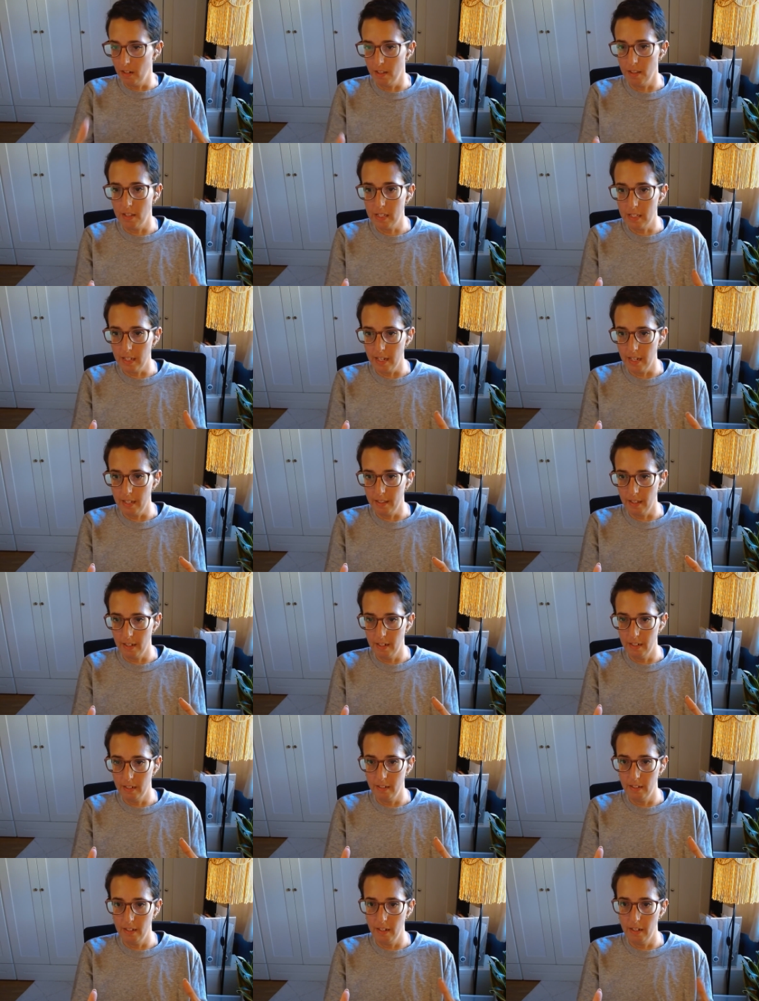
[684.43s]
the state
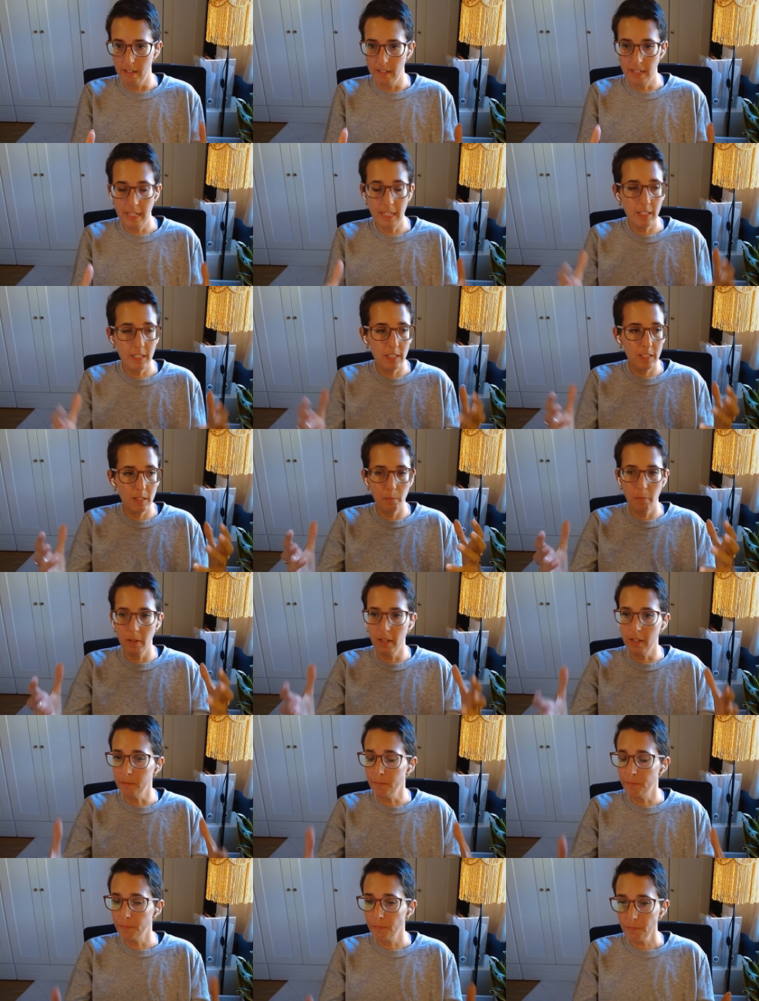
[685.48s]
that it needs to
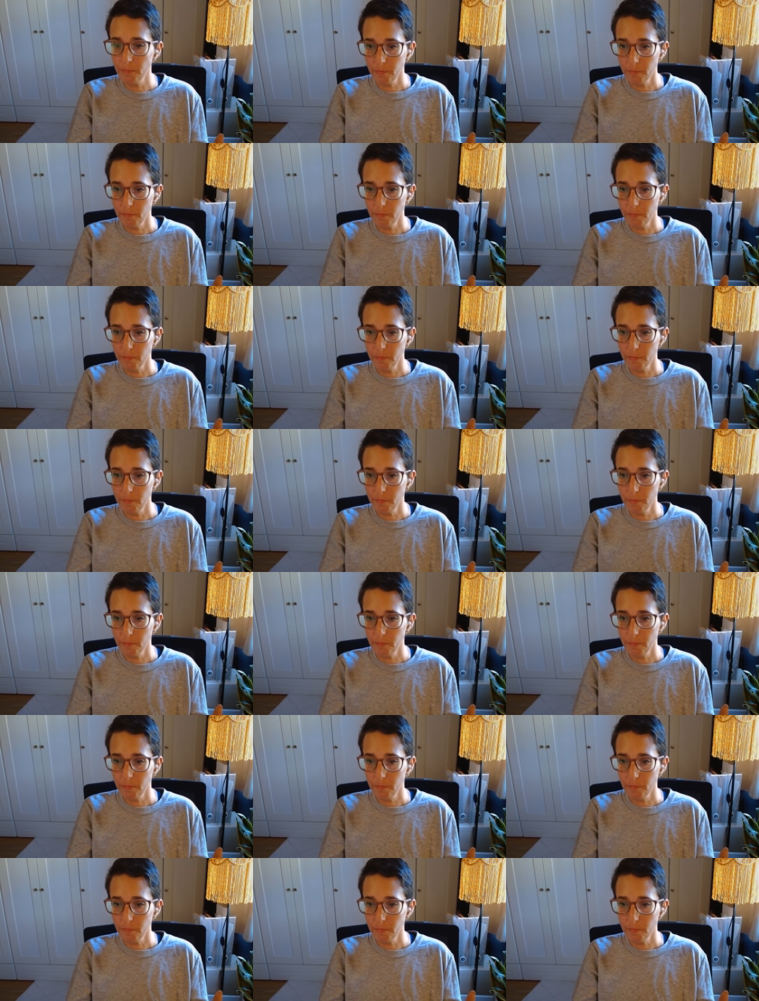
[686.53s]
be.